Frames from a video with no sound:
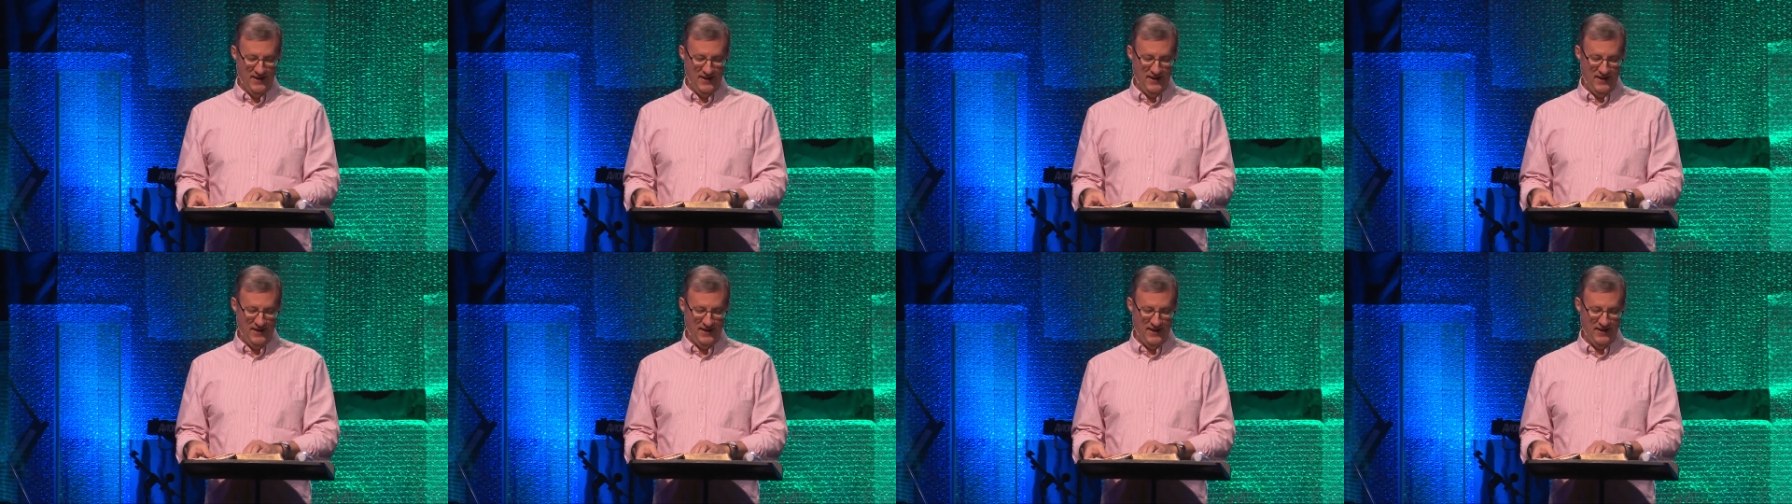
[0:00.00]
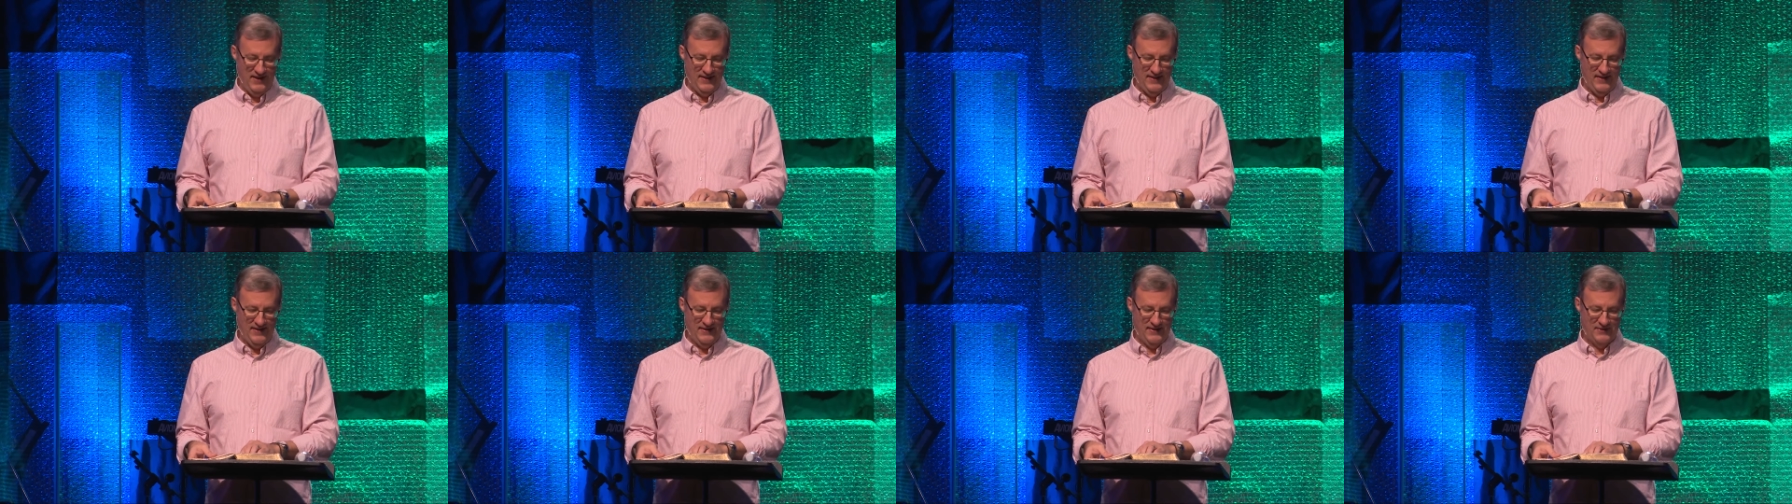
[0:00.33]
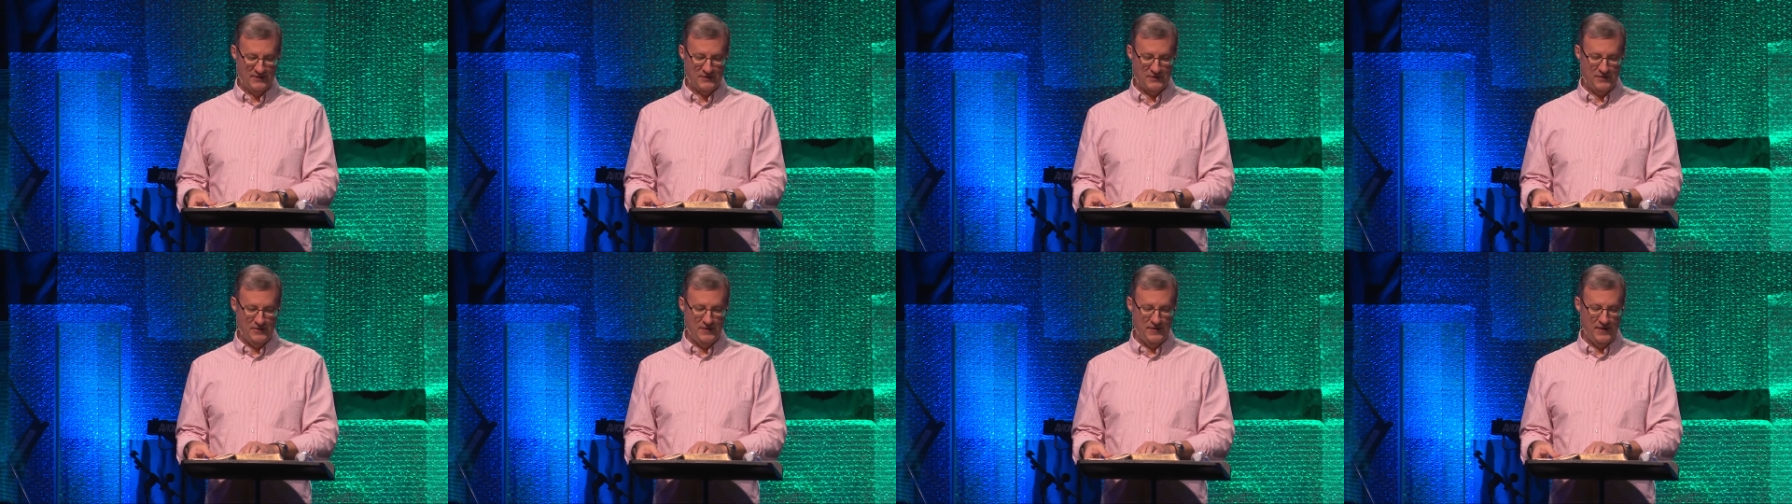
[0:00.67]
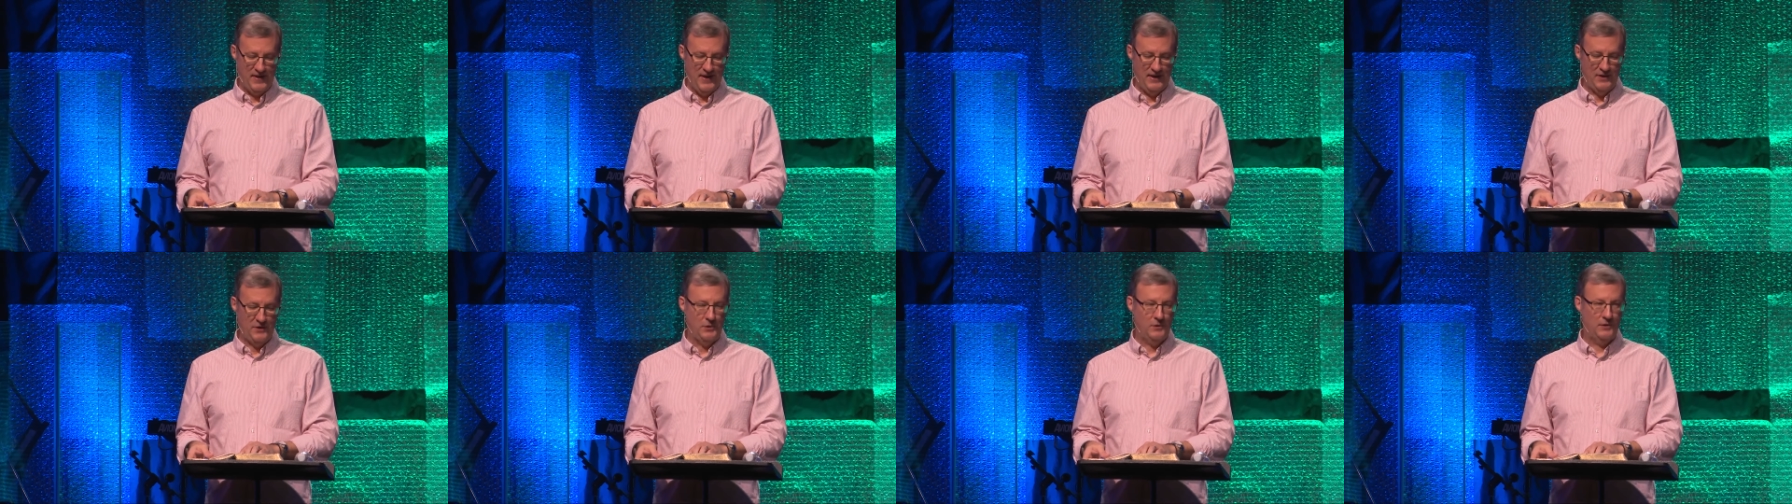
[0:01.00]
uh, is
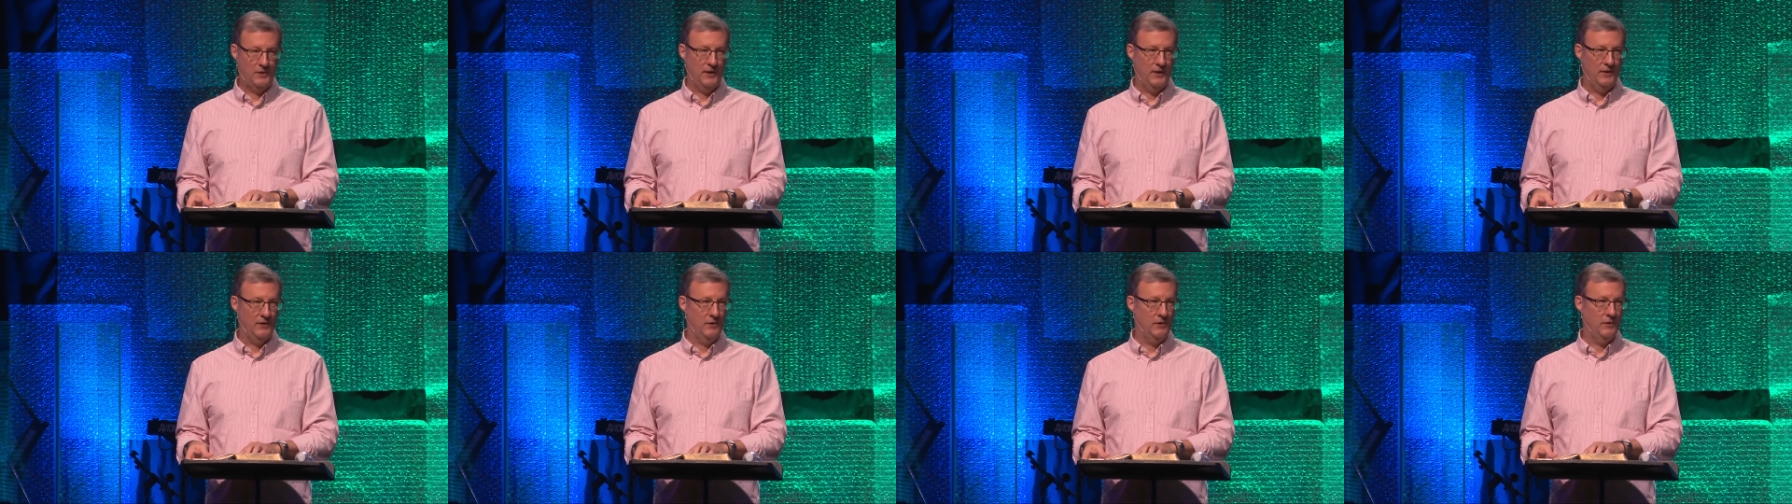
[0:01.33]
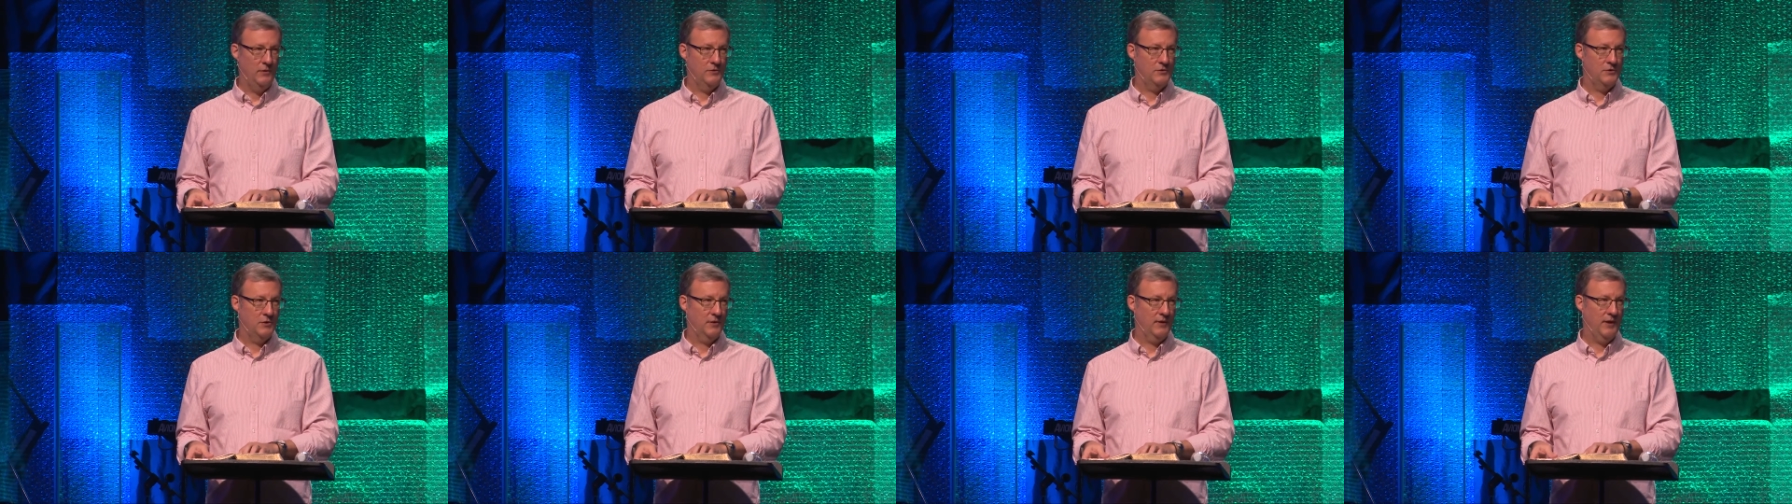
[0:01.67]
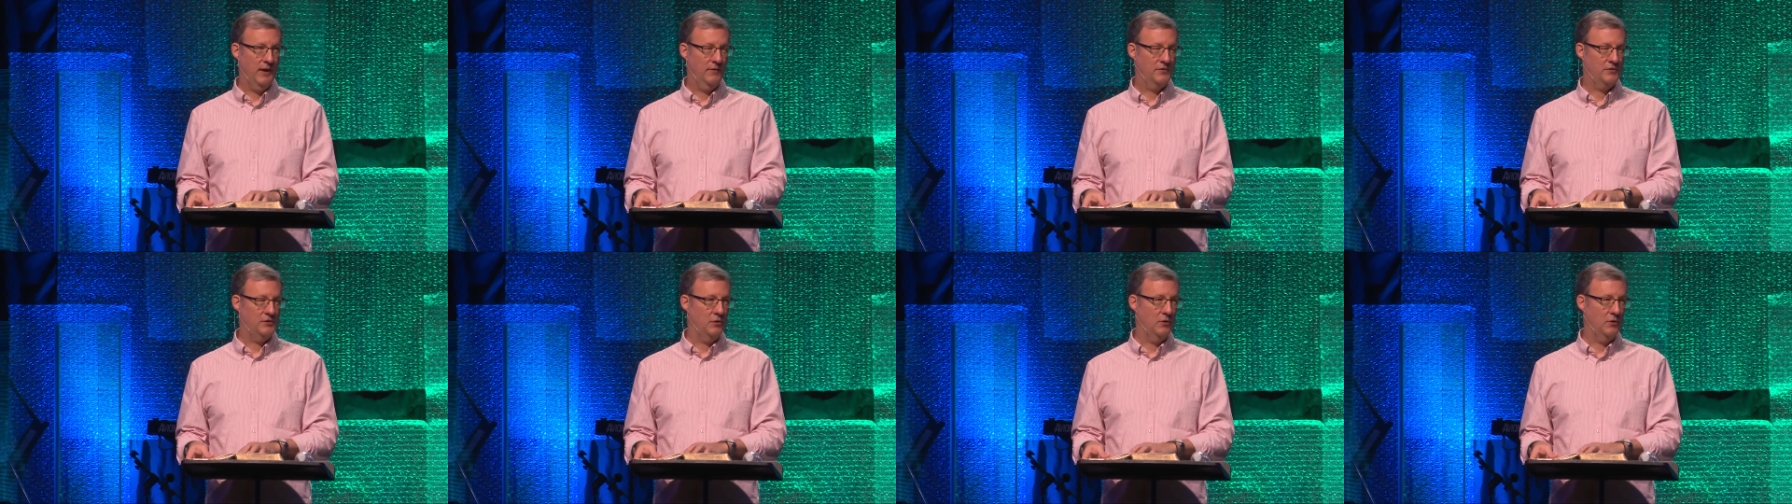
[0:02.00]
that you can use your gifts,